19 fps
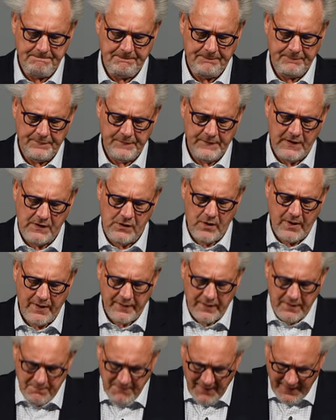And you are
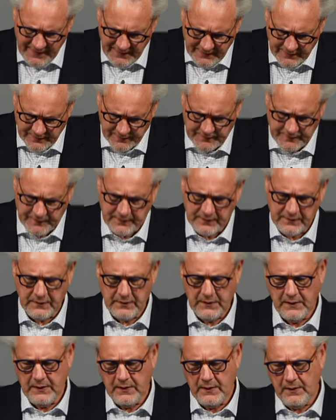reminded
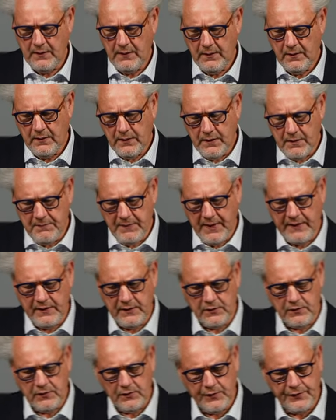
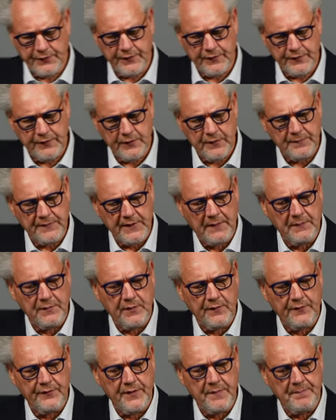reminded also sometimes
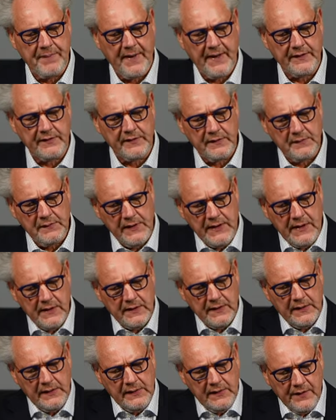of the past. And here
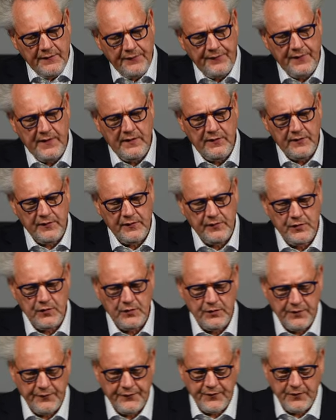in Ephesians 2,
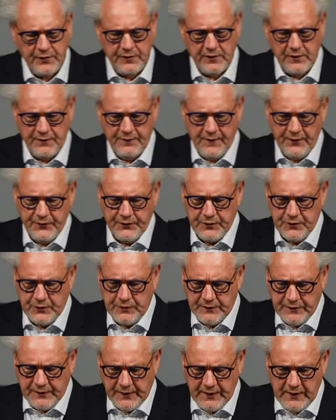the verses 1 to
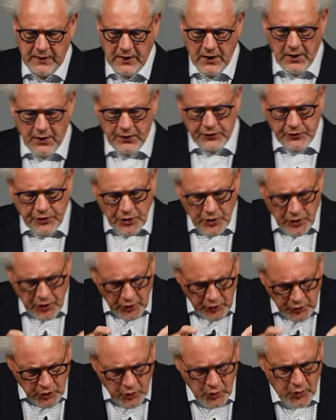3, the
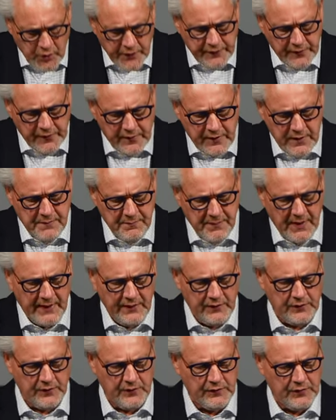Lord
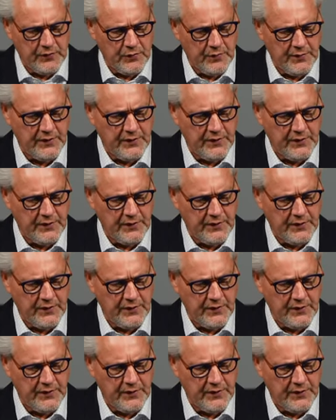reminds us through his